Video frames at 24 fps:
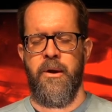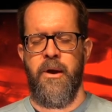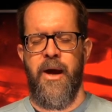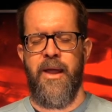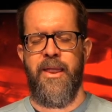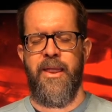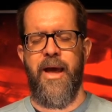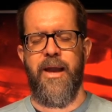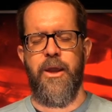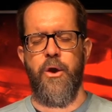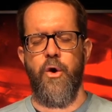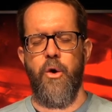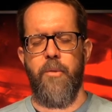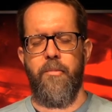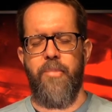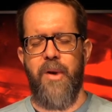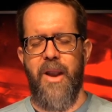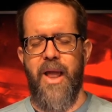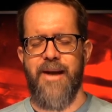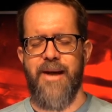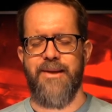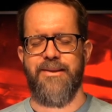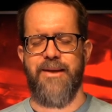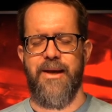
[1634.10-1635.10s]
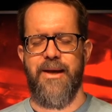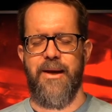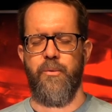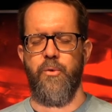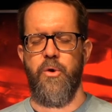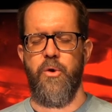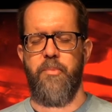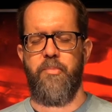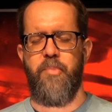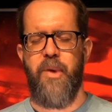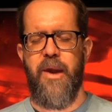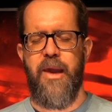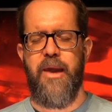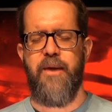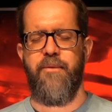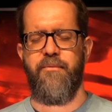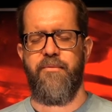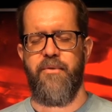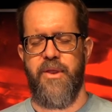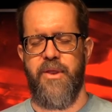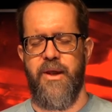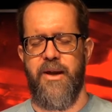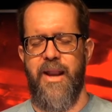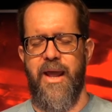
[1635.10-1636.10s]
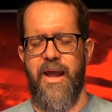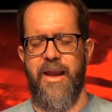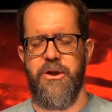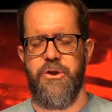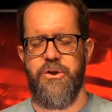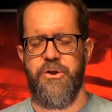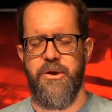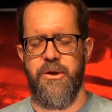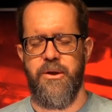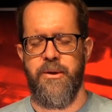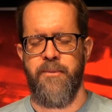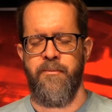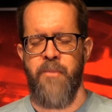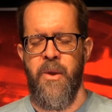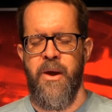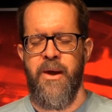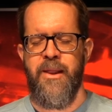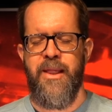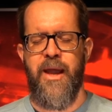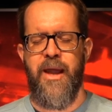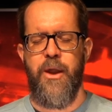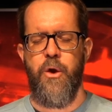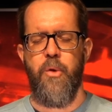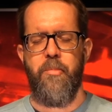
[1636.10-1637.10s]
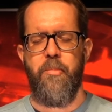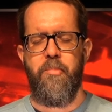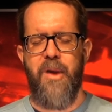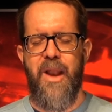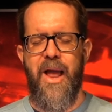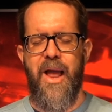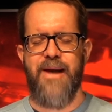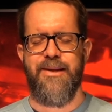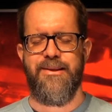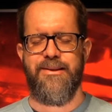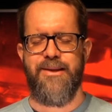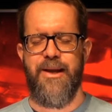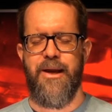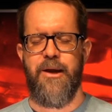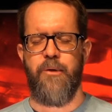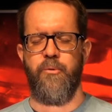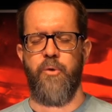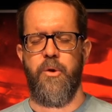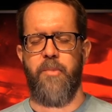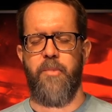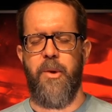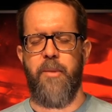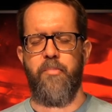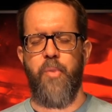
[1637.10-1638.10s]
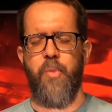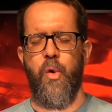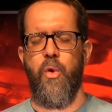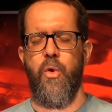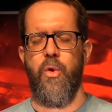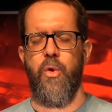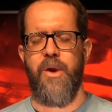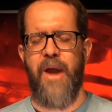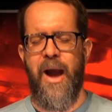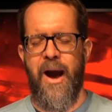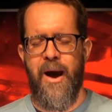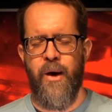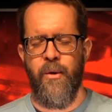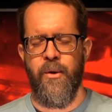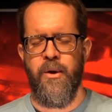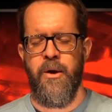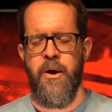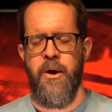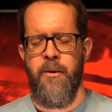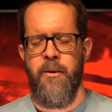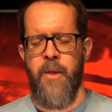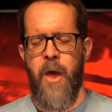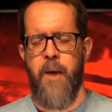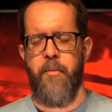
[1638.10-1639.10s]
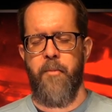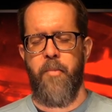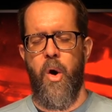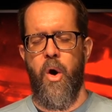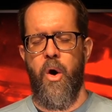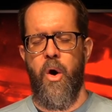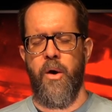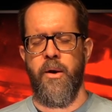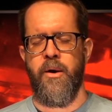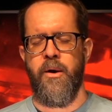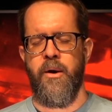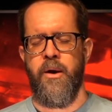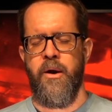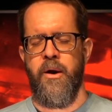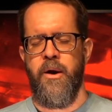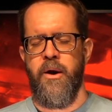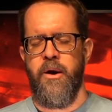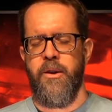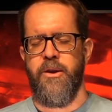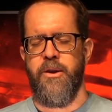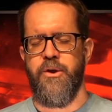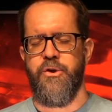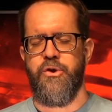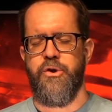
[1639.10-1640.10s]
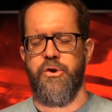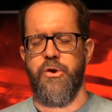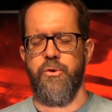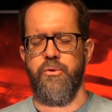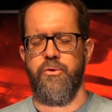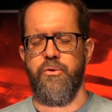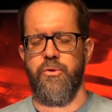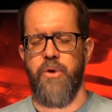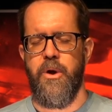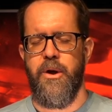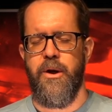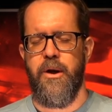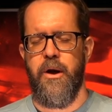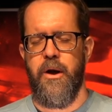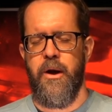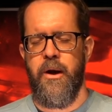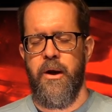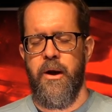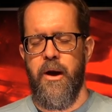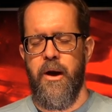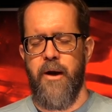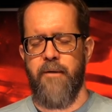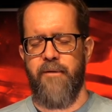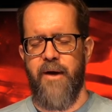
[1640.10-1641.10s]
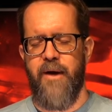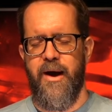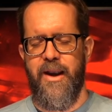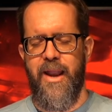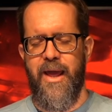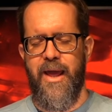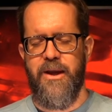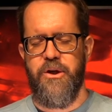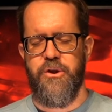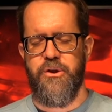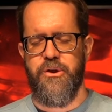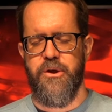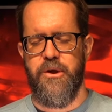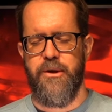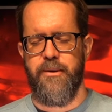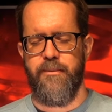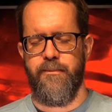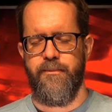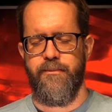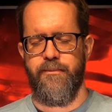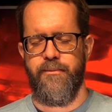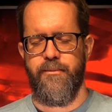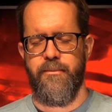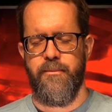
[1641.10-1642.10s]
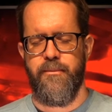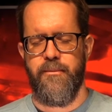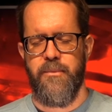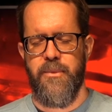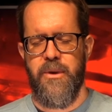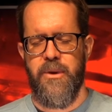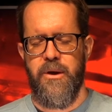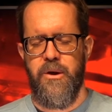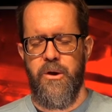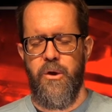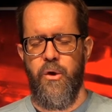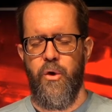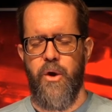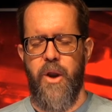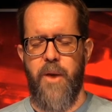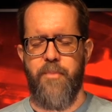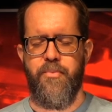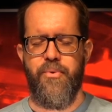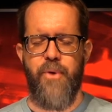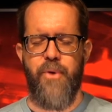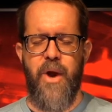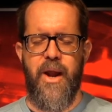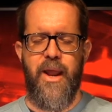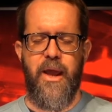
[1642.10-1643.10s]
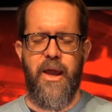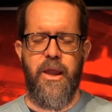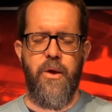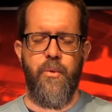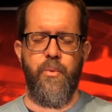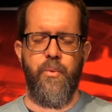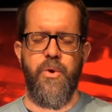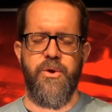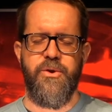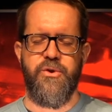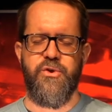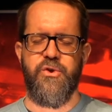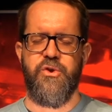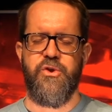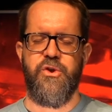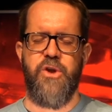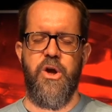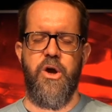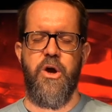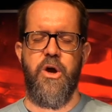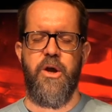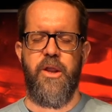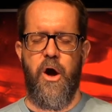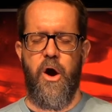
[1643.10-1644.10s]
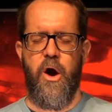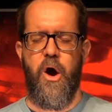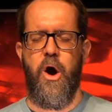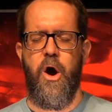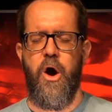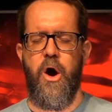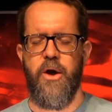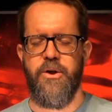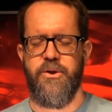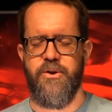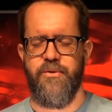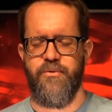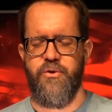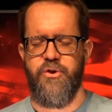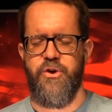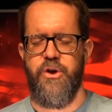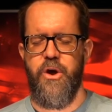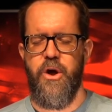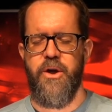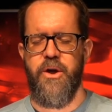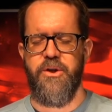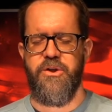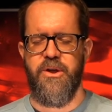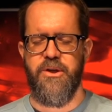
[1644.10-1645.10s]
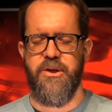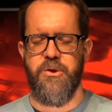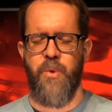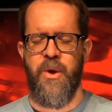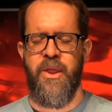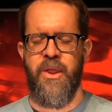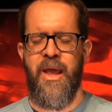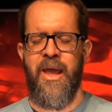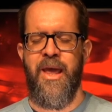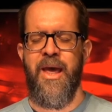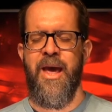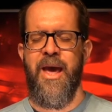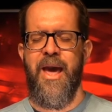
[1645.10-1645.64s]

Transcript: and that your blessing would be for the nation, that your blessing would be poured out upon the children of our nation. Lord, I pray that you would stir the hearts of churches when they